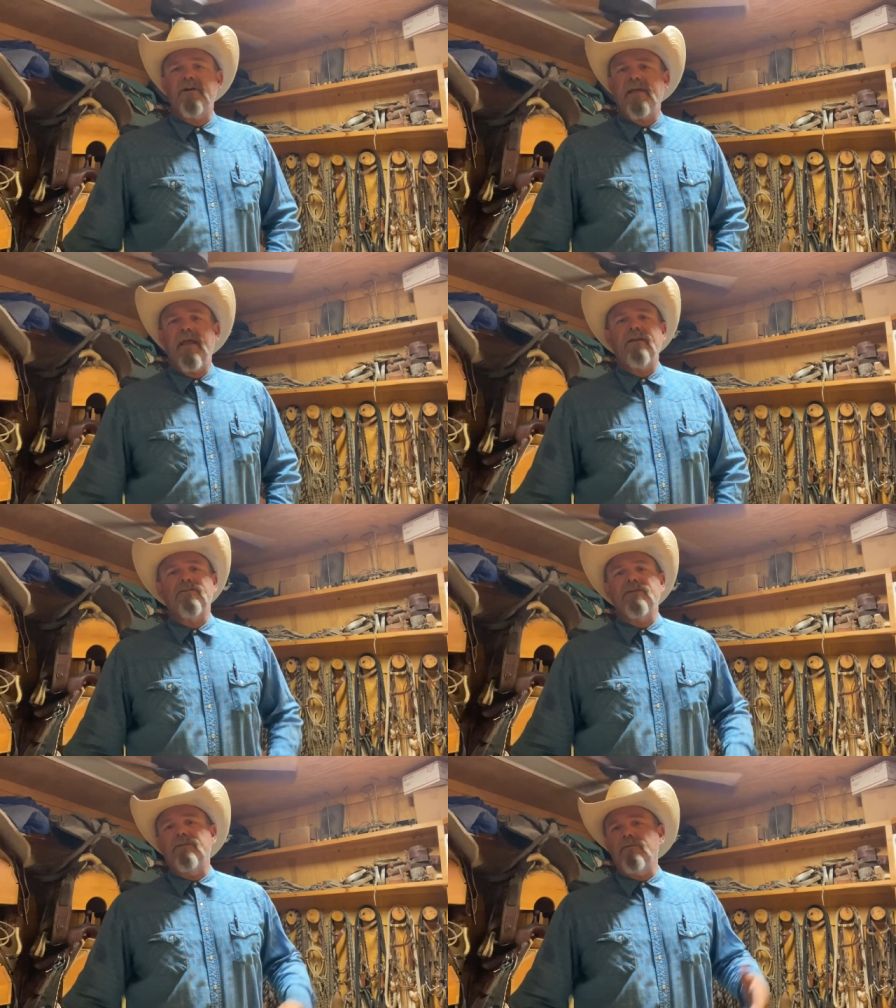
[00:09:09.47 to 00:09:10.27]
our cattle
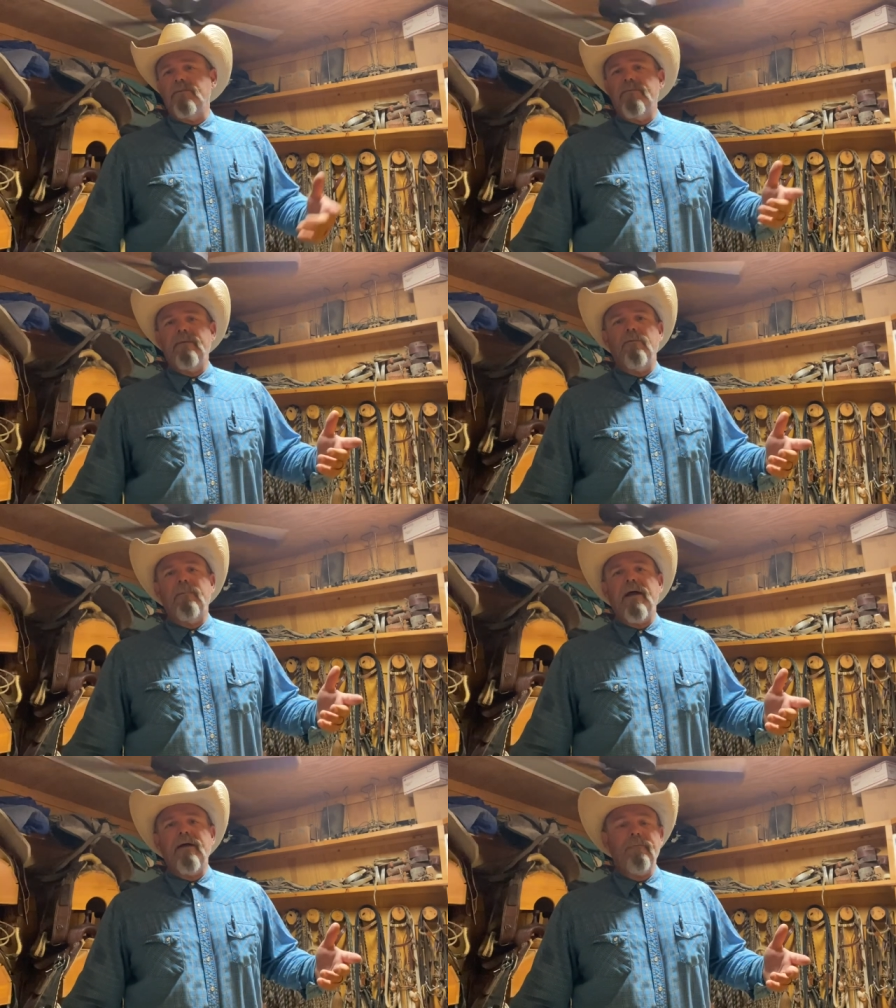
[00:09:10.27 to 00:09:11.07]
so that when people
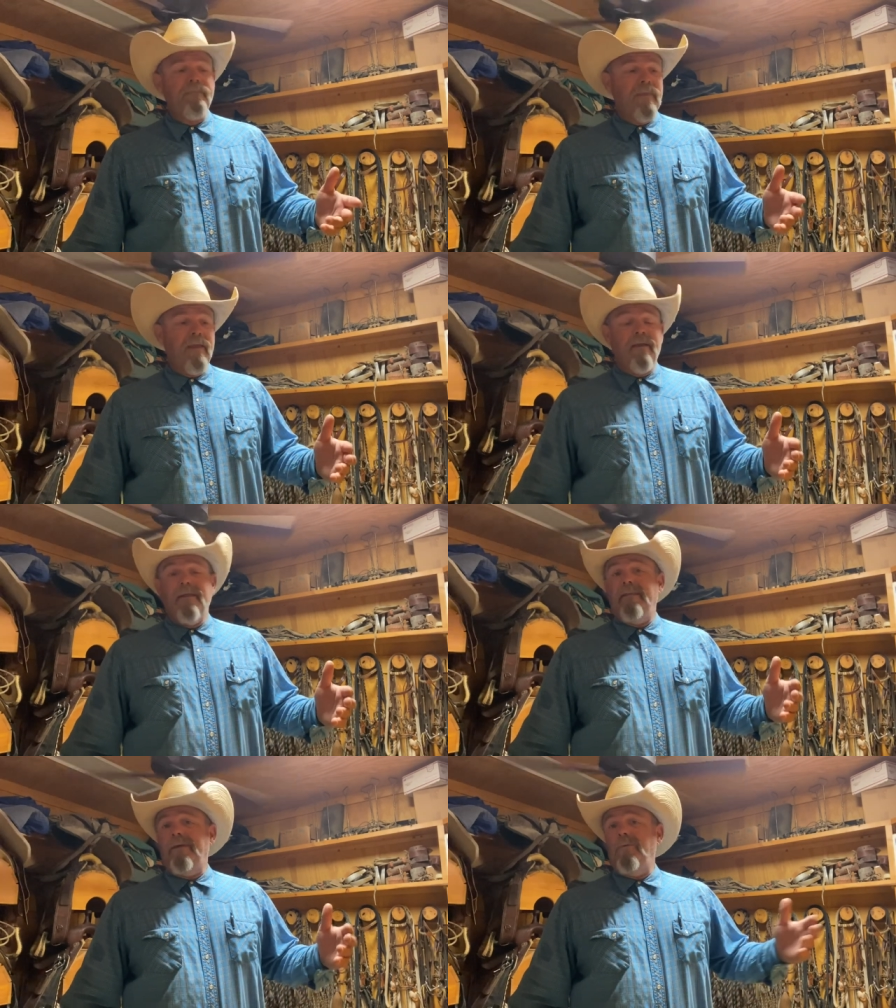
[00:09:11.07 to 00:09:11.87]
buy them,
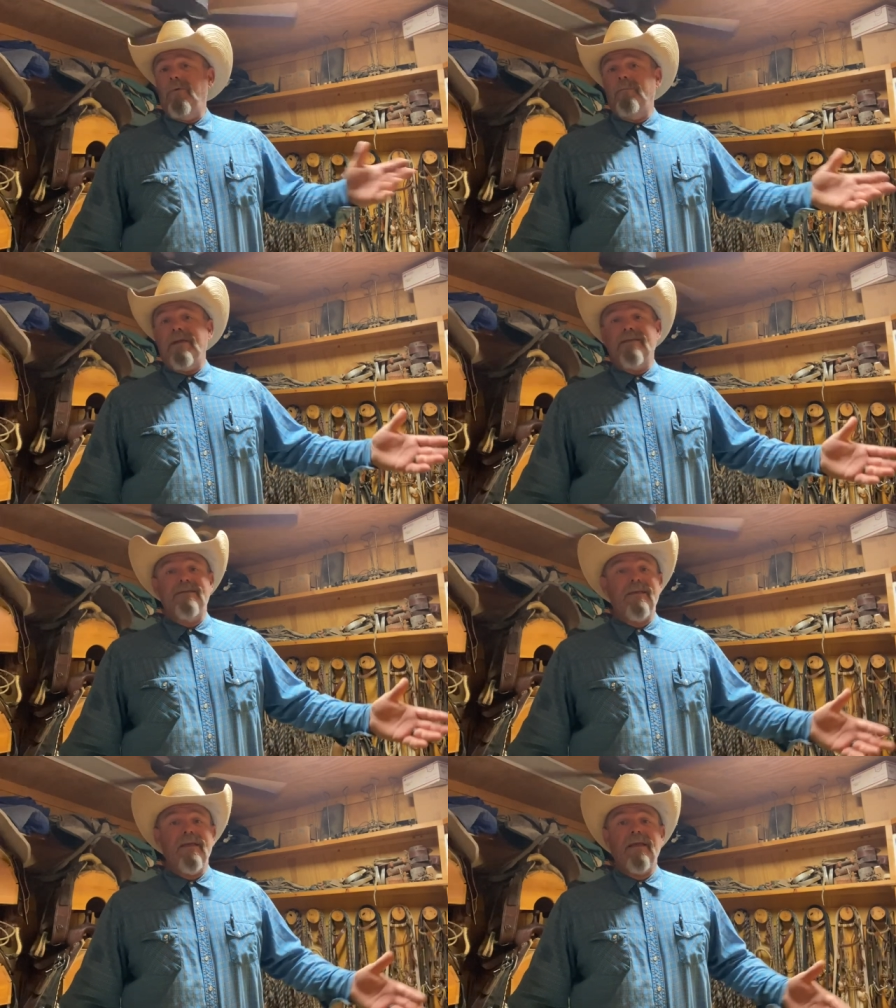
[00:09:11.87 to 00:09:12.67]
they won't be
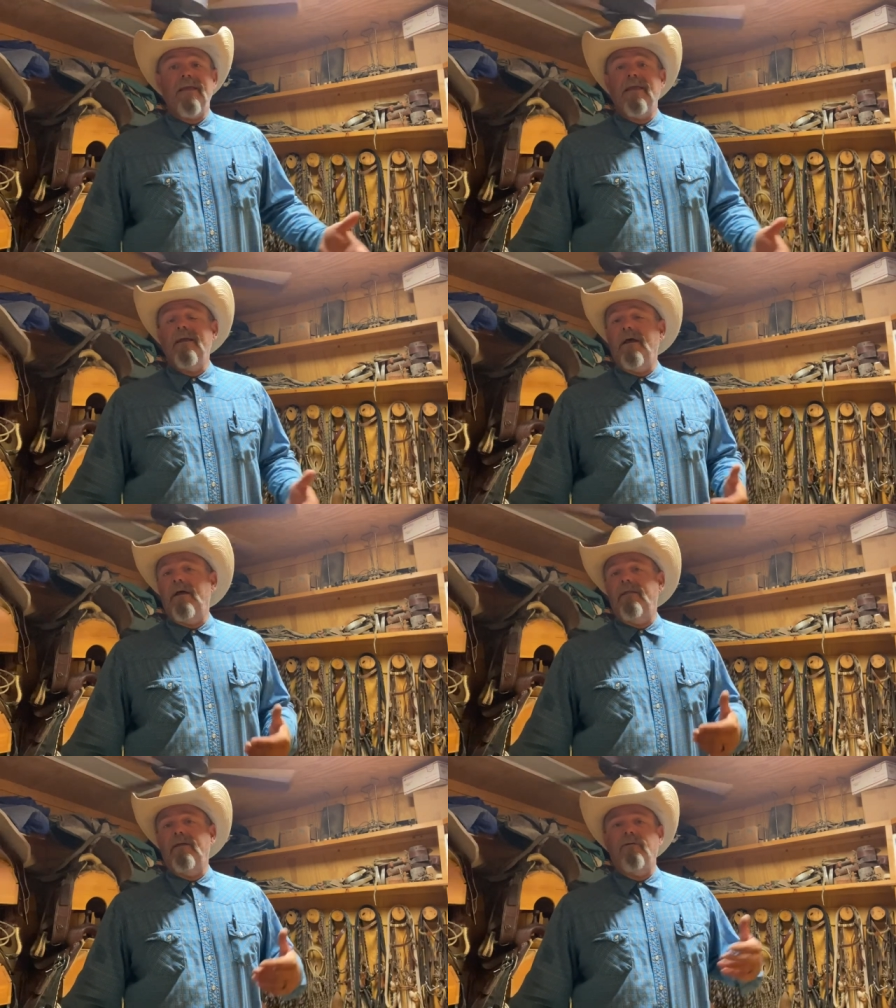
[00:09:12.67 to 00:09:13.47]
sick,
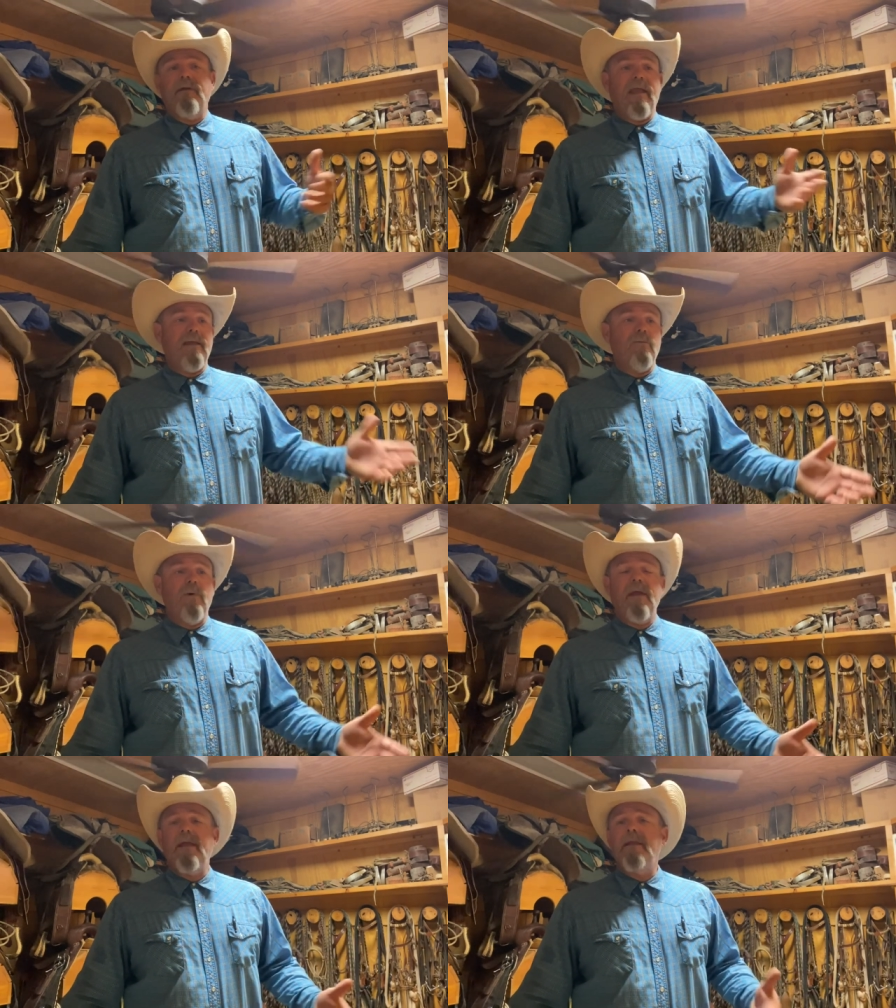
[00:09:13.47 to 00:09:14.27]
uh, they'll gain
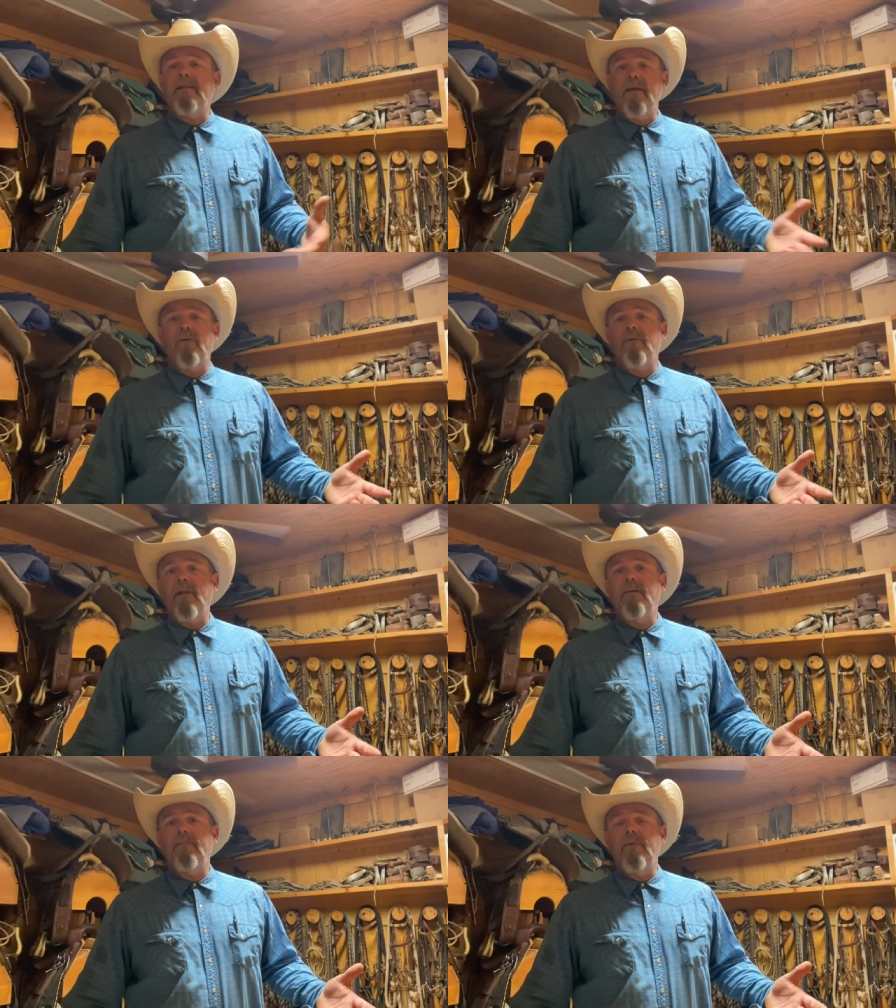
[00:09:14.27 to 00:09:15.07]
weight, and they'll
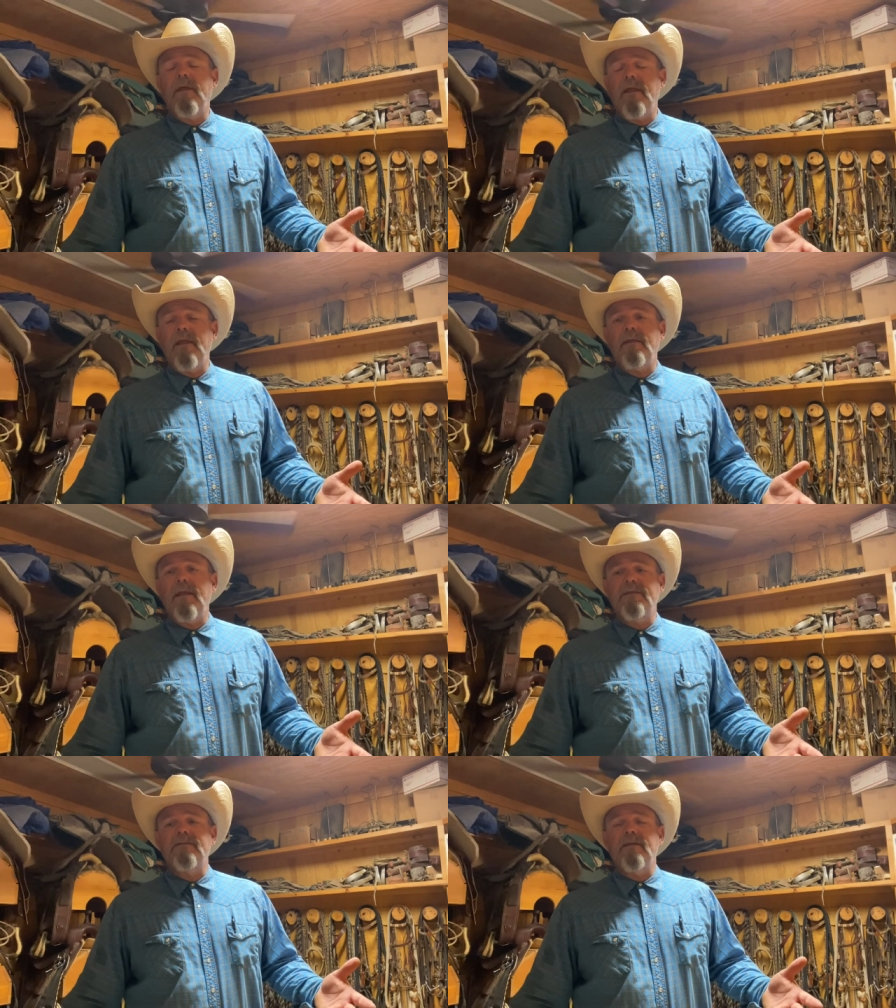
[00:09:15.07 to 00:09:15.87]
really, it, it's,